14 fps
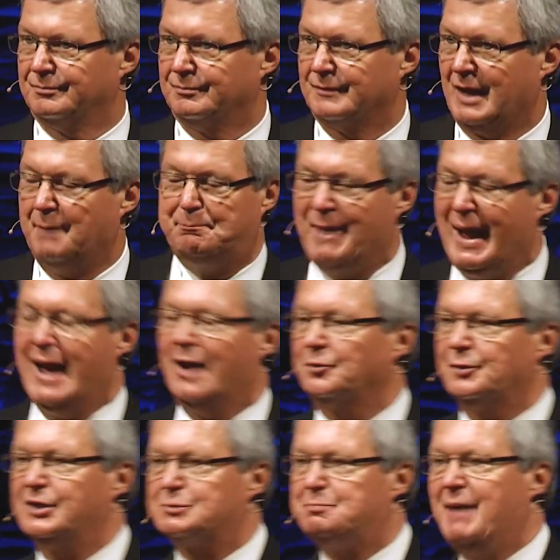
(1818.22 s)
A
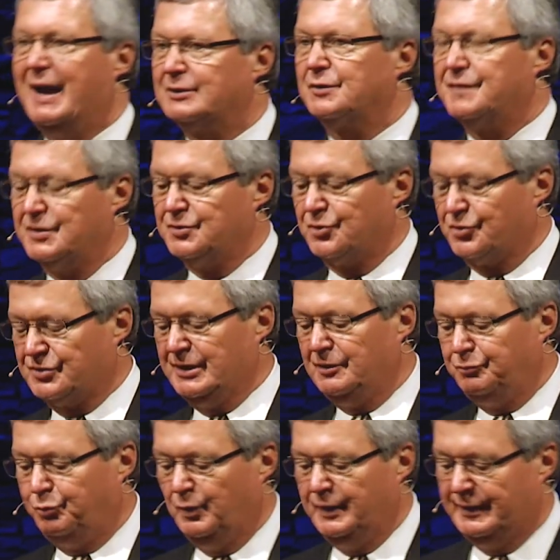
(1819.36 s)
boundary is better than your
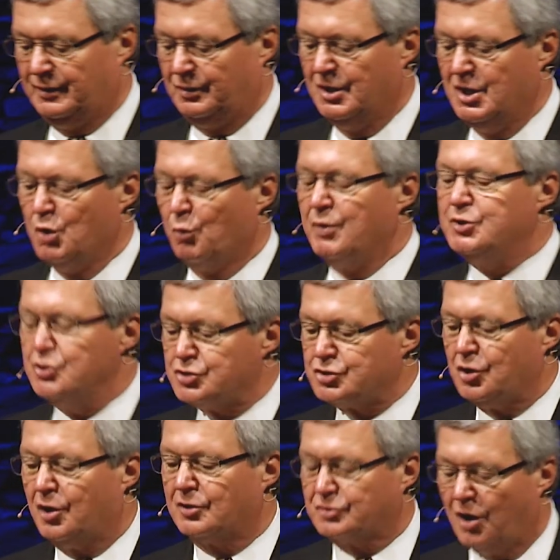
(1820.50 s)
self will. When you
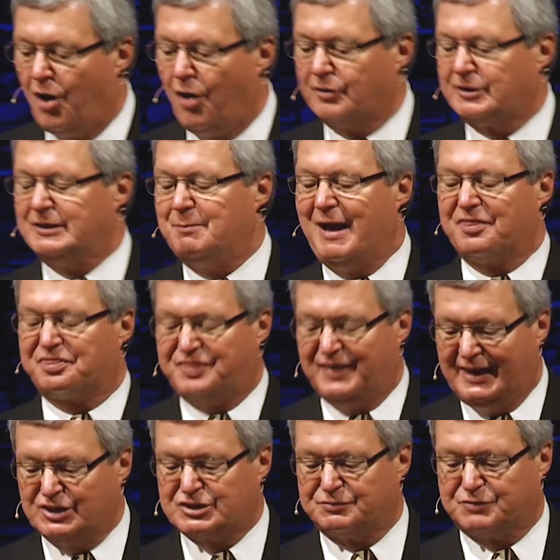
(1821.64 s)
start talking about
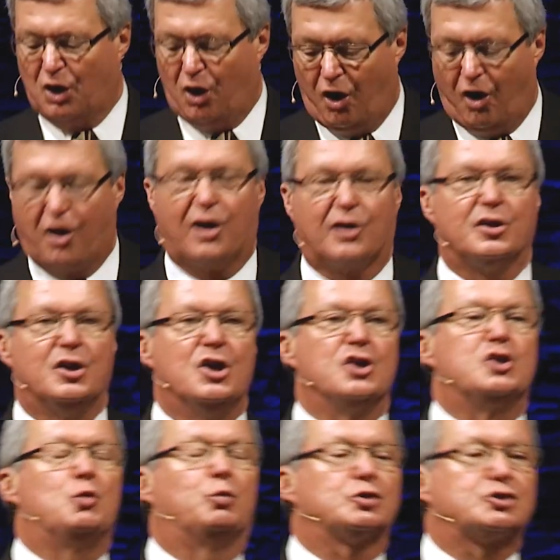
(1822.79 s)
things of the heart,
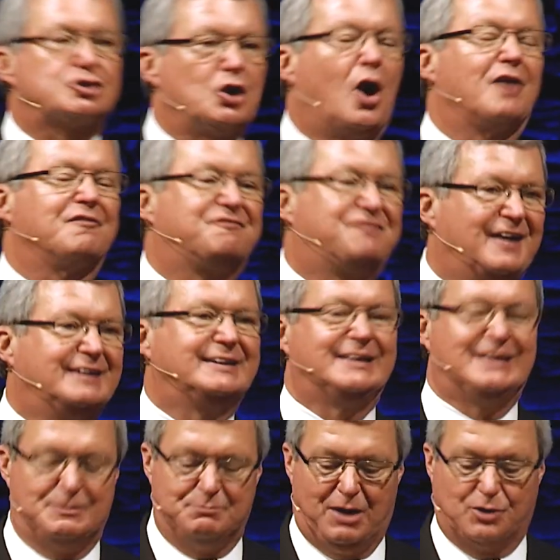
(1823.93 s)
you will start feeling
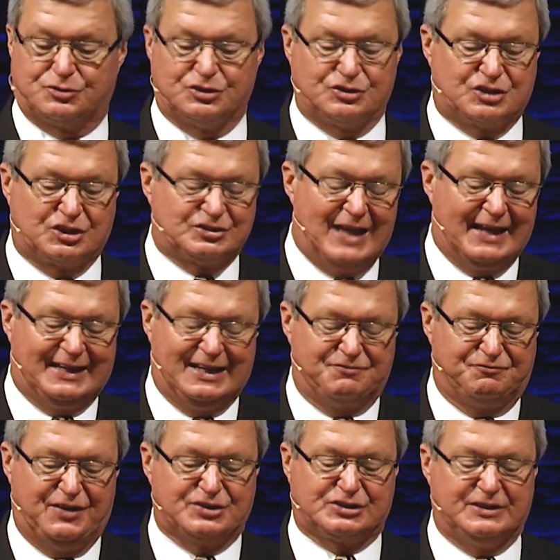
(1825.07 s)
emotions. It's like getting
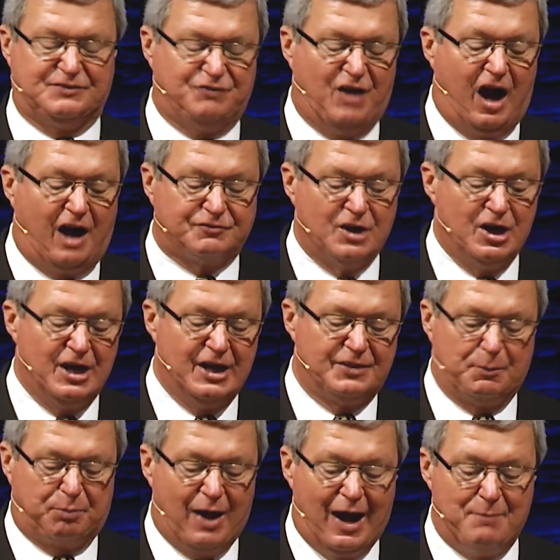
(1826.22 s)
physically involved. The
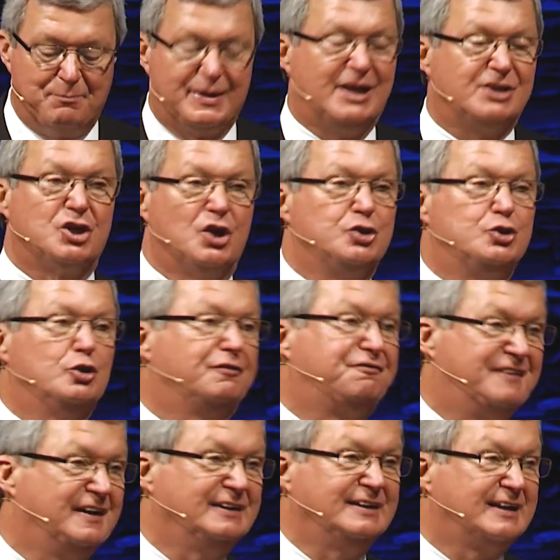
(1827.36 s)
problem is you'll
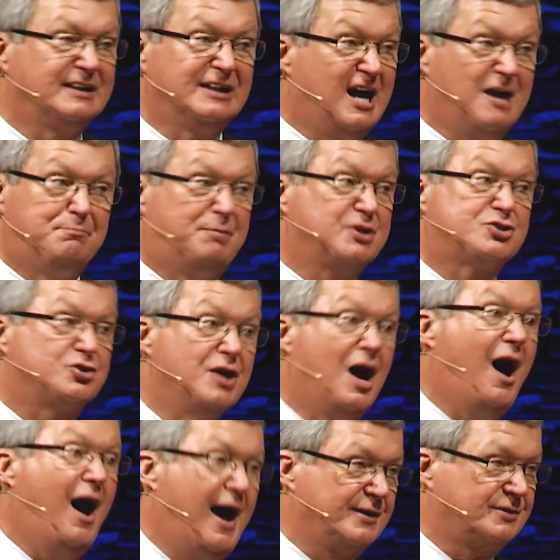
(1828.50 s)
feel in love, but you're
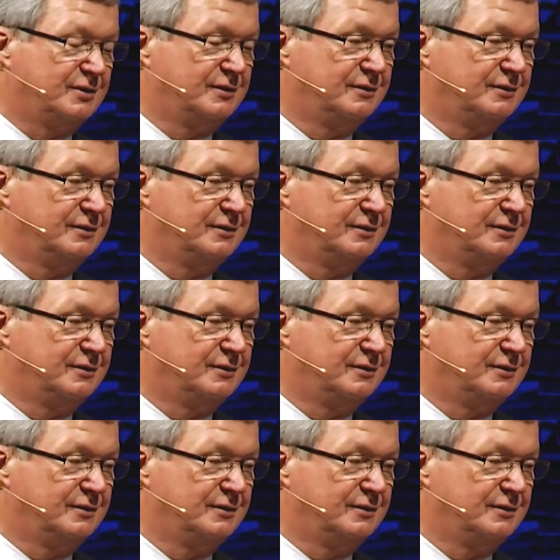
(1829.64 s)
not.